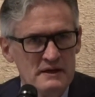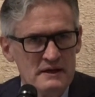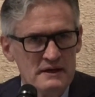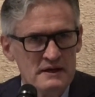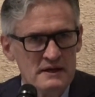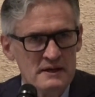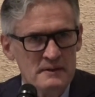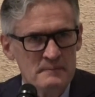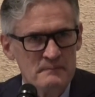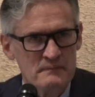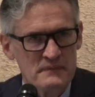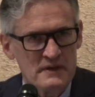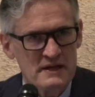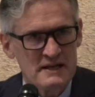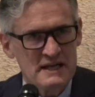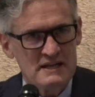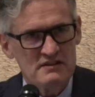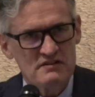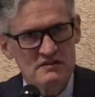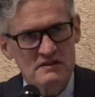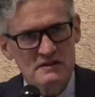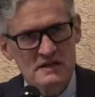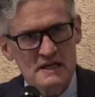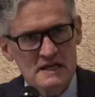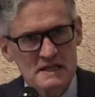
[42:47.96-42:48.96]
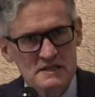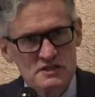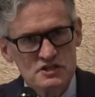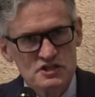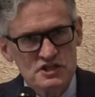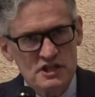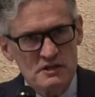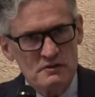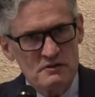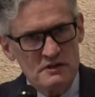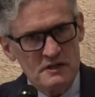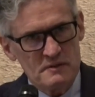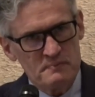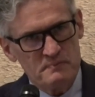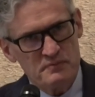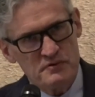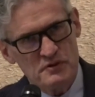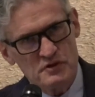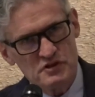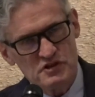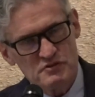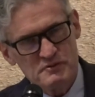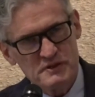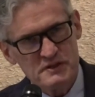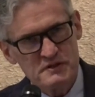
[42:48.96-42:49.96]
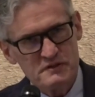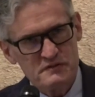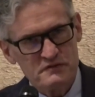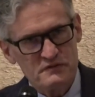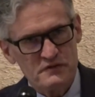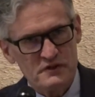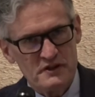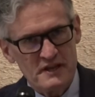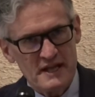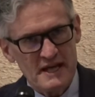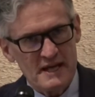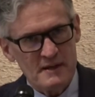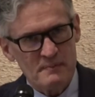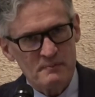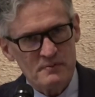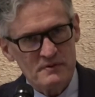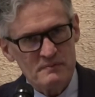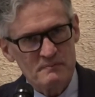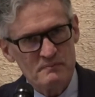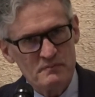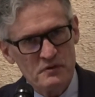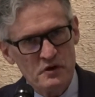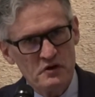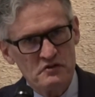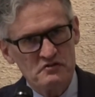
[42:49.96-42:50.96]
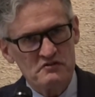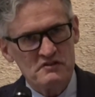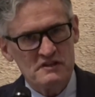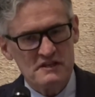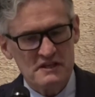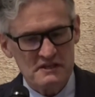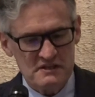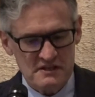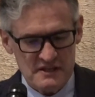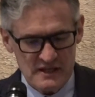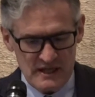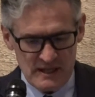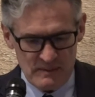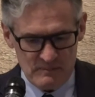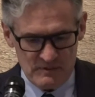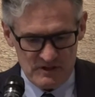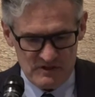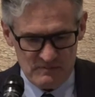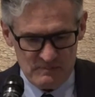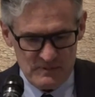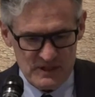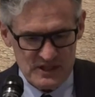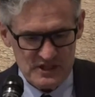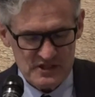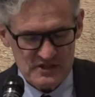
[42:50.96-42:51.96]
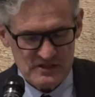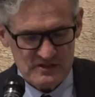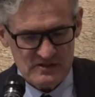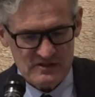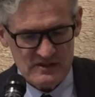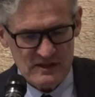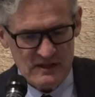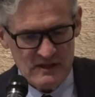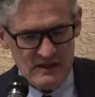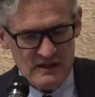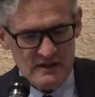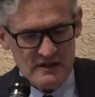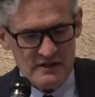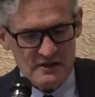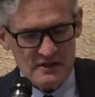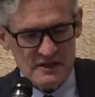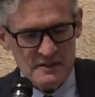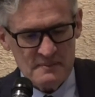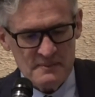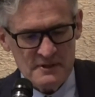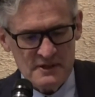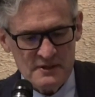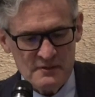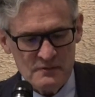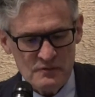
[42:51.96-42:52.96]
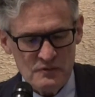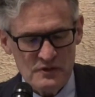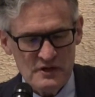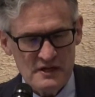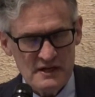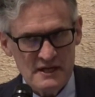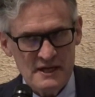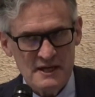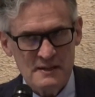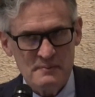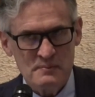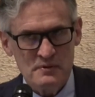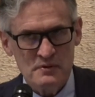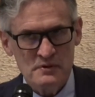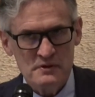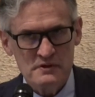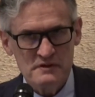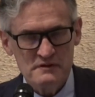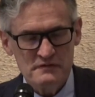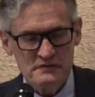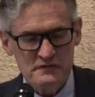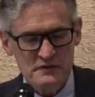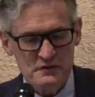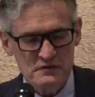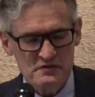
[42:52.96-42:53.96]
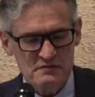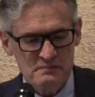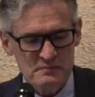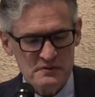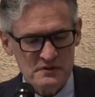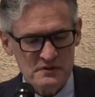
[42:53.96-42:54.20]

And that's the kind of general approach we do for that. But most of the time, these patients come in with a more diffuse